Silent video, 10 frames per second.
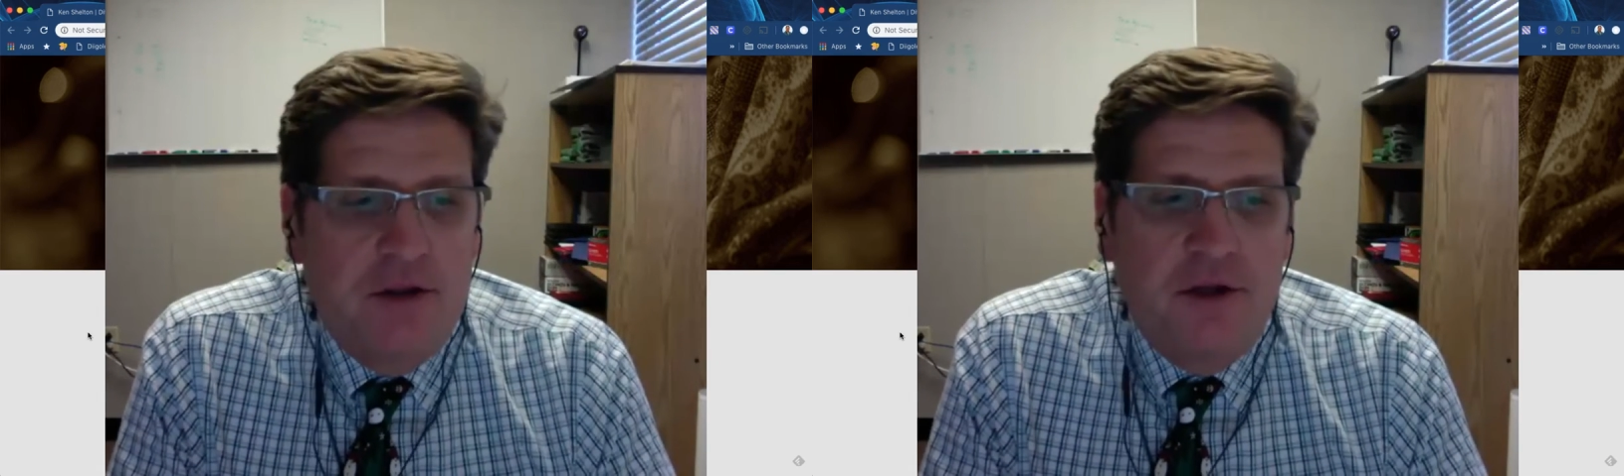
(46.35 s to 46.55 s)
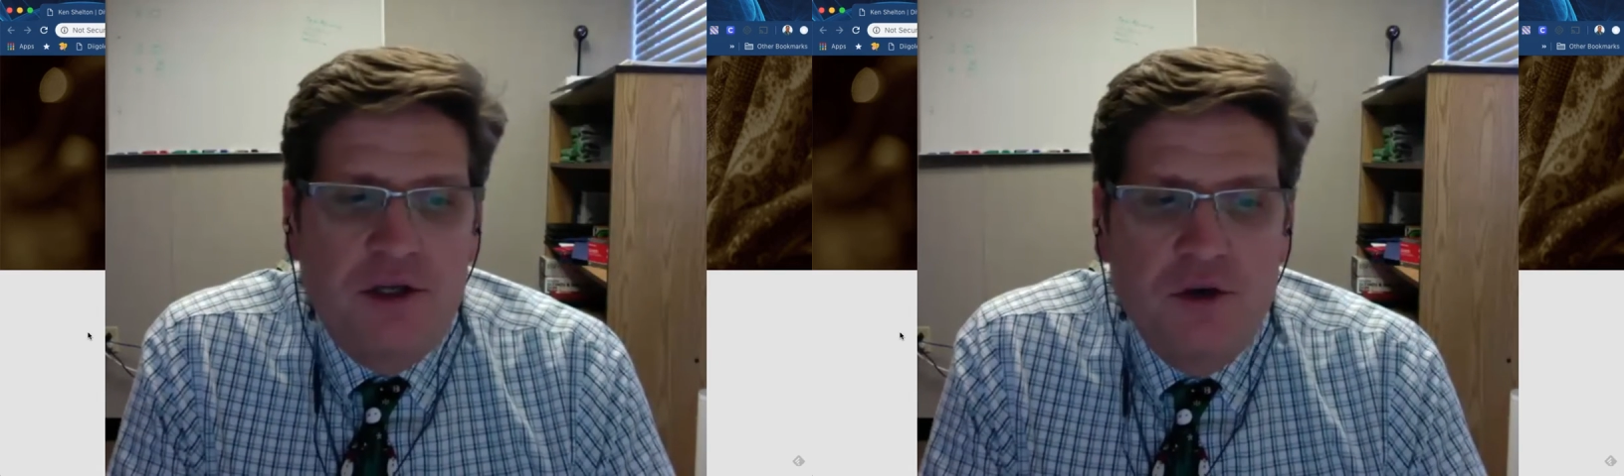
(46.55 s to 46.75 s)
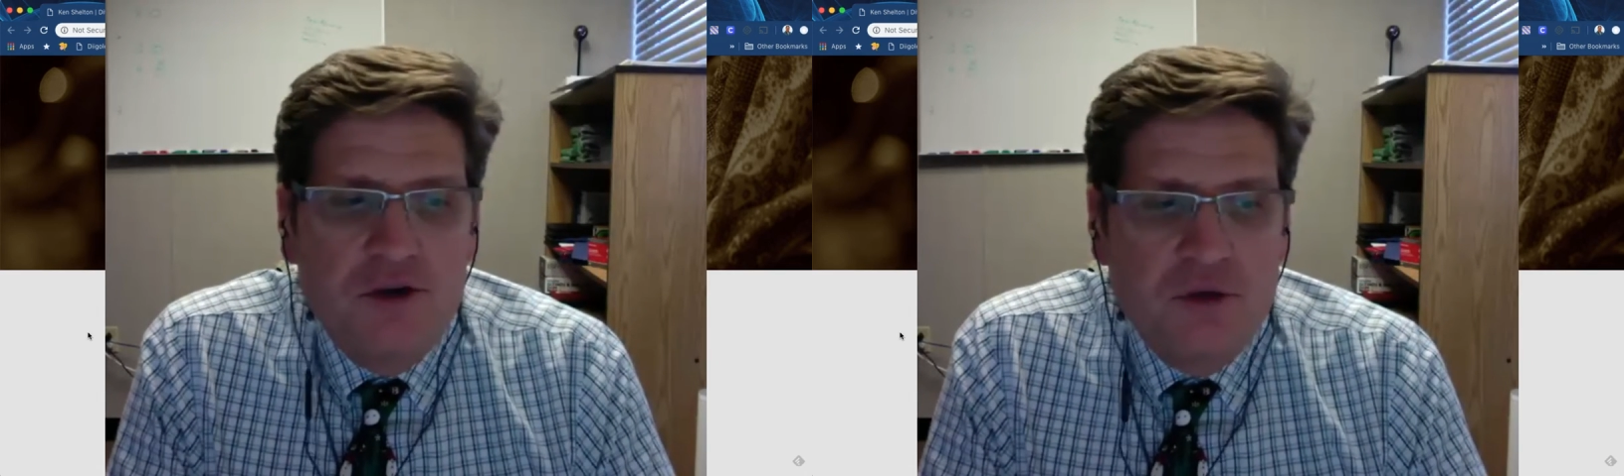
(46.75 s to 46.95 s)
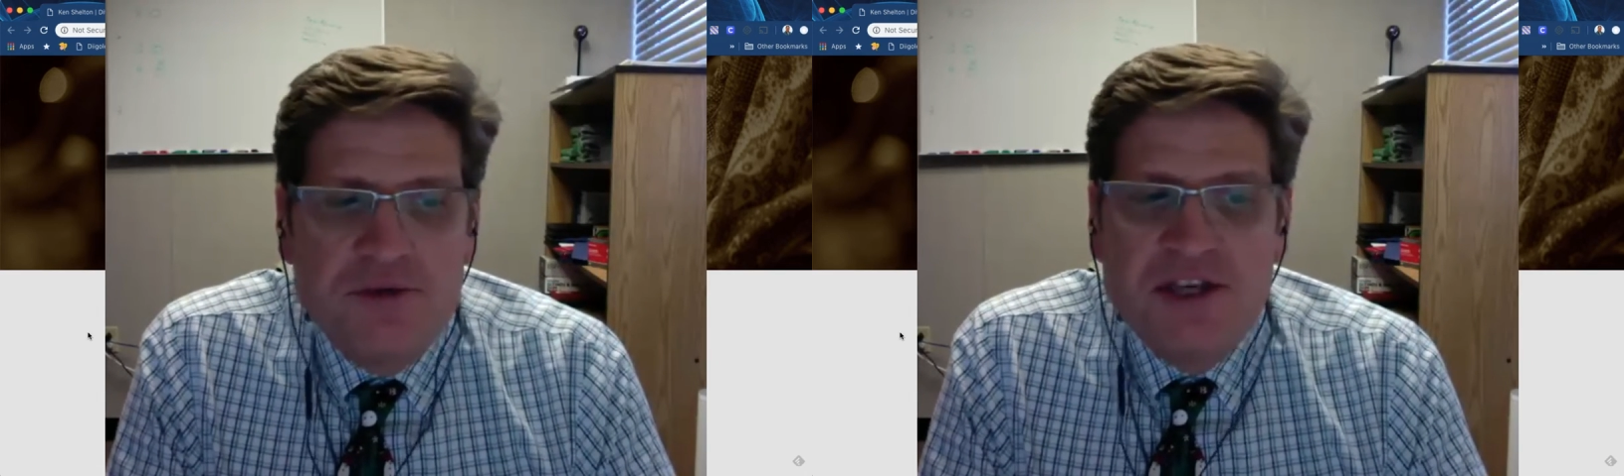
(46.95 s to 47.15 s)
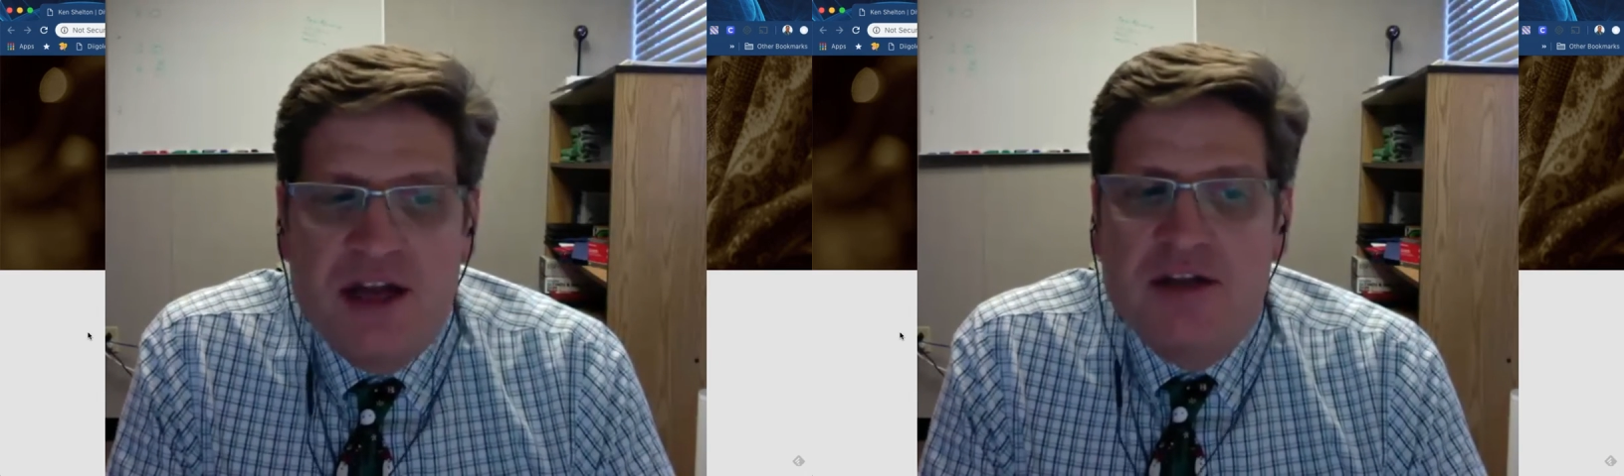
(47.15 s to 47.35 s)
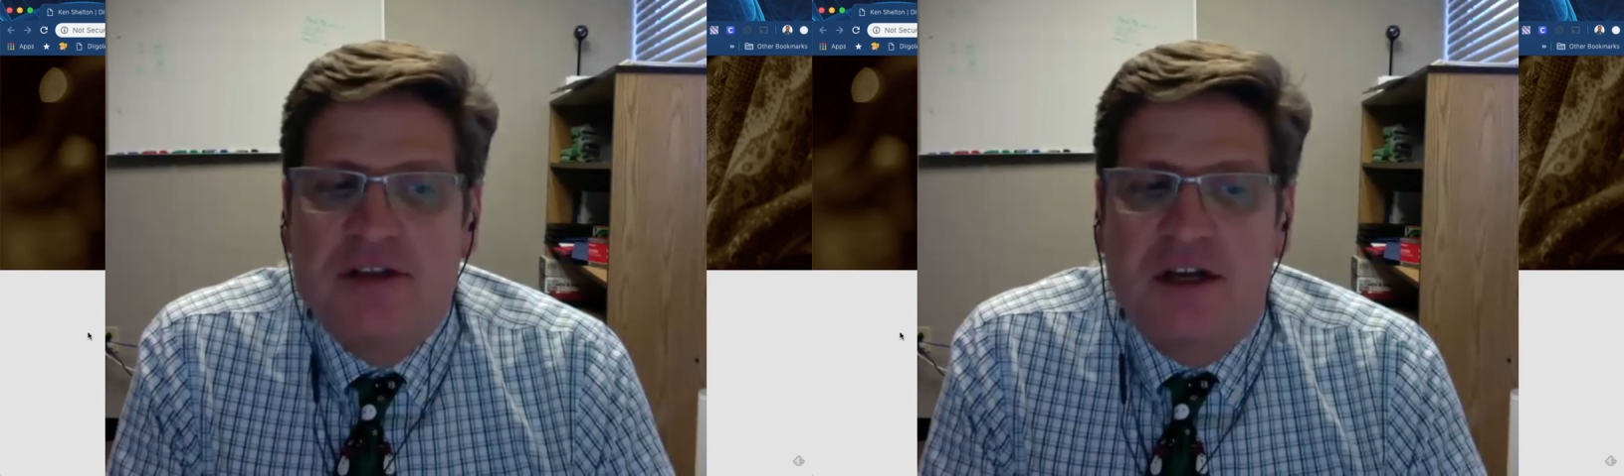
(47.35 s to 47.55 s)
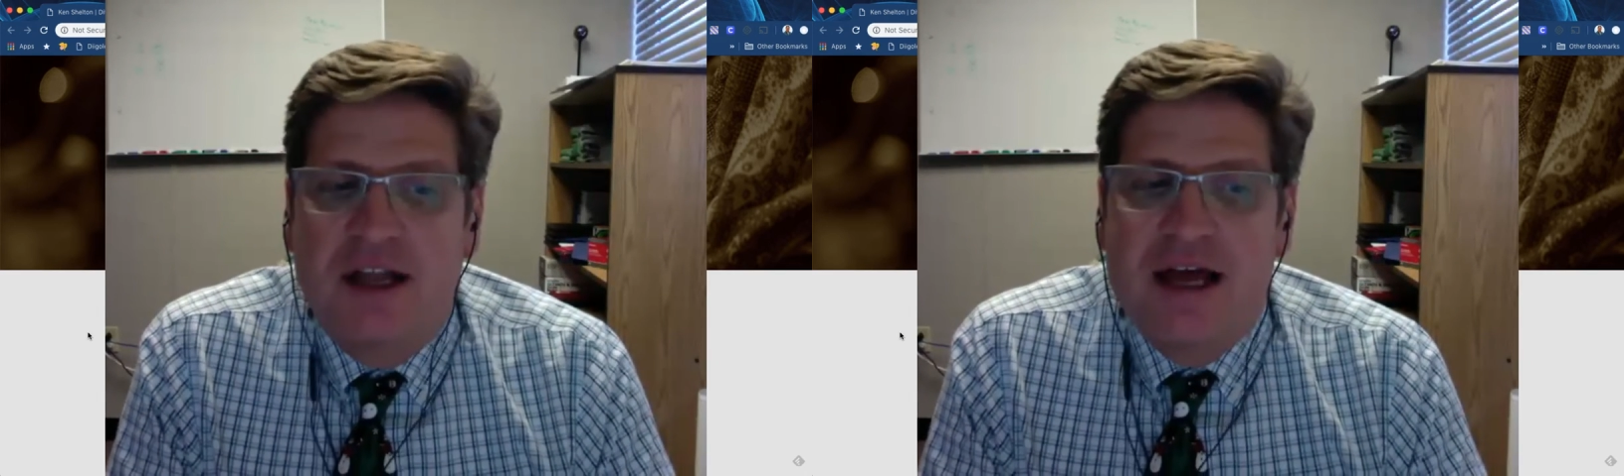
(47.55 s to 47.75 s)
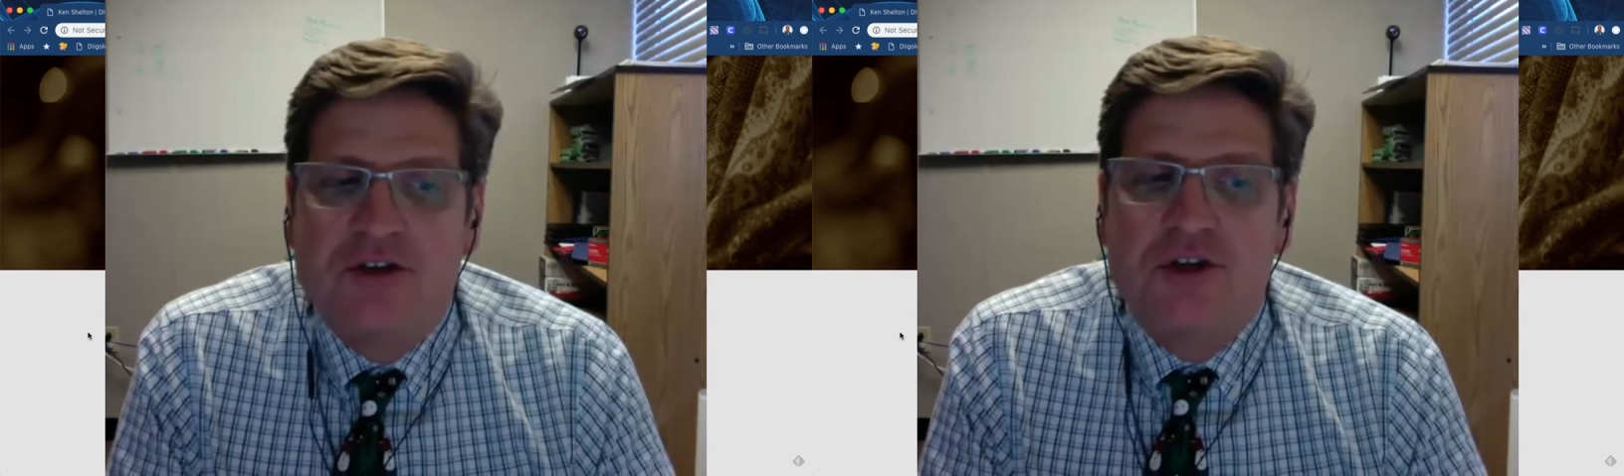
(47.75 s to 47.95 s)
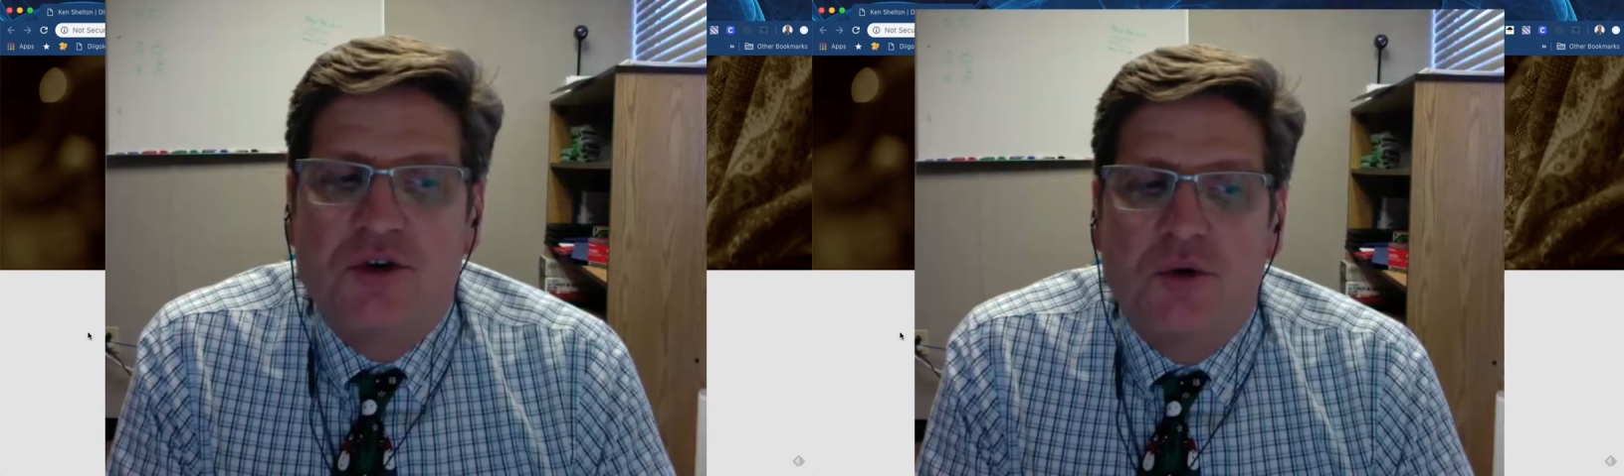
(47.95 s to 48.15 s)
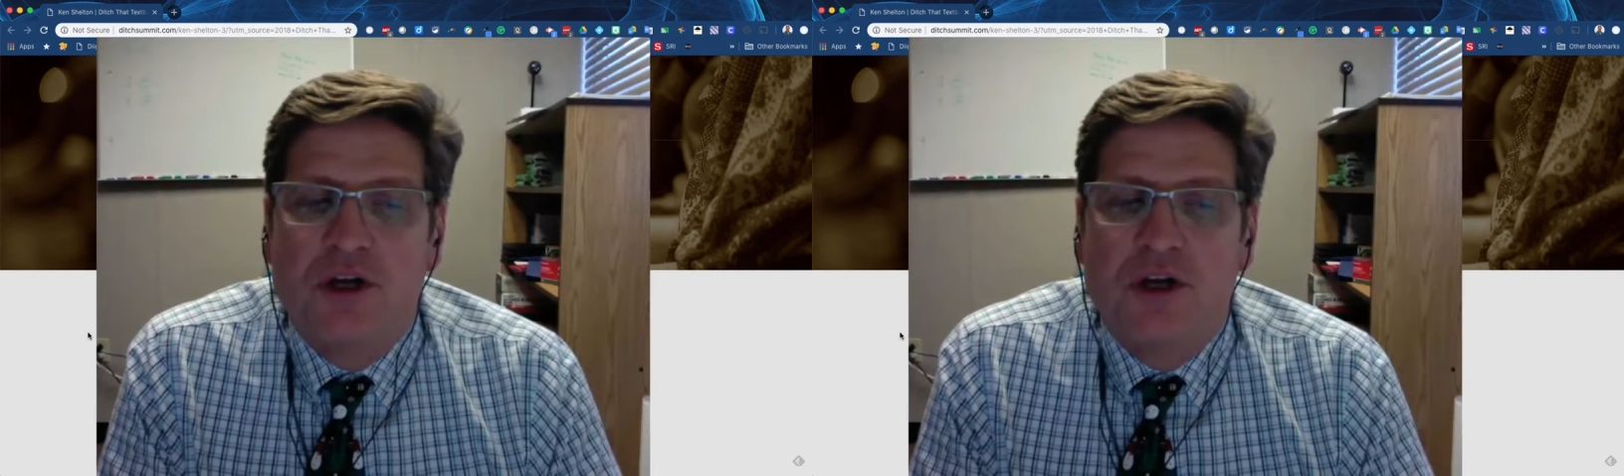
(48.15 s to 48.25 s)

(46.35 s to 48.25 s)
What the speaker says: the YouTube settings that allows you to